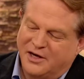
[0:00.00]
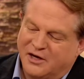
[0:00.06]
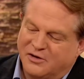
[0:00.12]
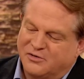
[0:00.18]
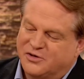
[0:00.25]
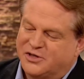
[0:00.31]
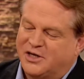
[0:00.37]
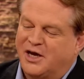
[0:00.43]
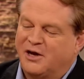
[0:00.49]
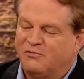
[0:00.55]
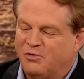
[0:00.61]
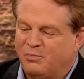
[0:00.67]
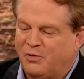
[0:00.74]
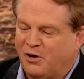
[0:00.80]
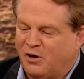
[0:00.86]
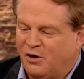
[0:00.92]
understand
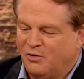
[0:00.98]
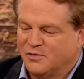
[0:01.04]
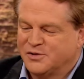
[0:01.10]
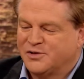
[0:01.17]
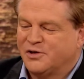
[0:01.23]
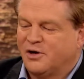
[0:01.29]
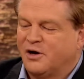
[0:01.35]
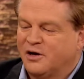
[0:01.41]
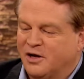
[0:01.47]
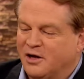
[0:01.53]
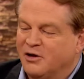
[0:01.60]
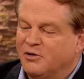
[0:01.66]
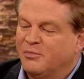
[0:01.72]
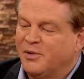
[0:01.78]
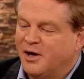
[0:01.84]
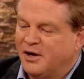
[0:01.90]
what Paul was talking
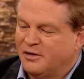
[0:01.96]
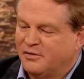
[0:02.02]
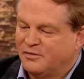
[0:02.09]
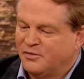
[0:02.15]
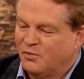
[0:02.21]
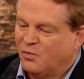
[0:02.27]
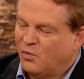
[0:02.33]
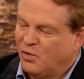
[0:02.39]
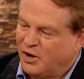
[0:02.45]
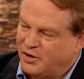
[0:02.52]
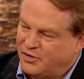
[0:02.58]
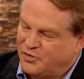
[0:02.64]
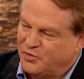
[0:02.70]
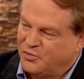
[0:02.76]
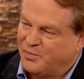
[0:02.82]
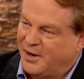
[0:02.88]
about the one
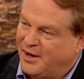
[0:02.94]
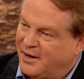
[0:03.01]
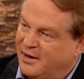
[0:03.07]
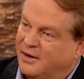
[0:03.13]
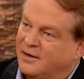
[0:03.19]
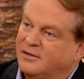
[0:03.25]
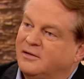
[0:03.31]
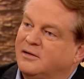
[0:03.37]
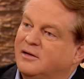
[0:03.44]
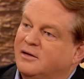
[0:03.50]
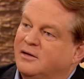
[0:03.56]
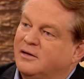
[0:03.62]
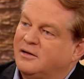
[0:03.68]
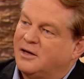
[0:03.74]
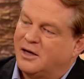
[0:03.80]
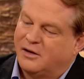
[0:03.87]
new man
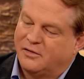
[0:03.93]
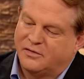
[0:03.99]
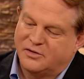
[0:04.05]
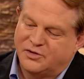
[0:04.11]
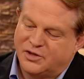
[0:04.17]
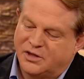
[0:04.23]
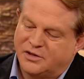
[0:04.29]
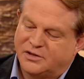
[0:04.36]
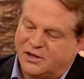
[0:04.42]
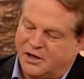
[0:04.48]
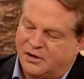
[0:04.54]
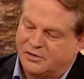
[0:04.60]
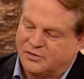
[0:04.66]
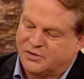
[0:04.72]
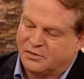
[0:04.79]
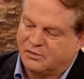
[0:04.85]
and how the
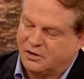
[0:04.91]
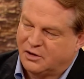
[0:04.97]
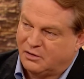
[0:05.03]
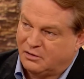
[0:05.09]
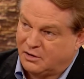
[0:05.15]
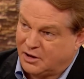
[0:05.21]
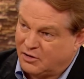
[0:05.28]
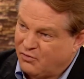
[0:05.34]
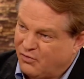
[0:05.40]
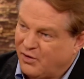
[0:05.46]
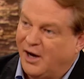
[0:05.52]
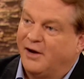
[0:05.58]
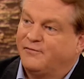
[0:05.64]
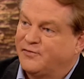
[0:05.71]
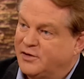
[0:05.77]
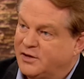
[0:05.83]
Gentiles are literally
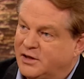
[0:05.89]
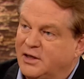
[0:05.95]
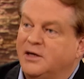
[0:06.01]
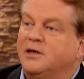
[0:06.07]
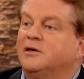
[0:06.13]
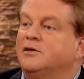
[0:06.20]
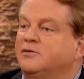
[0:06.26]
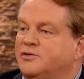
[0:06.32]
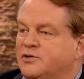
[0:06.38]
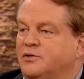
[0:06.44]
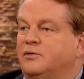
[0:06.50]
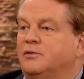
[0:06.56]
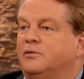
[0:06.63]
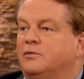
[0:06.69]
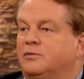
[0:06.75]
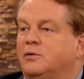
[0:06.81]
grafted
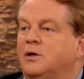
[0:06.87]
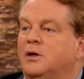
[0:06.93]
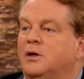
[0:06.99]
into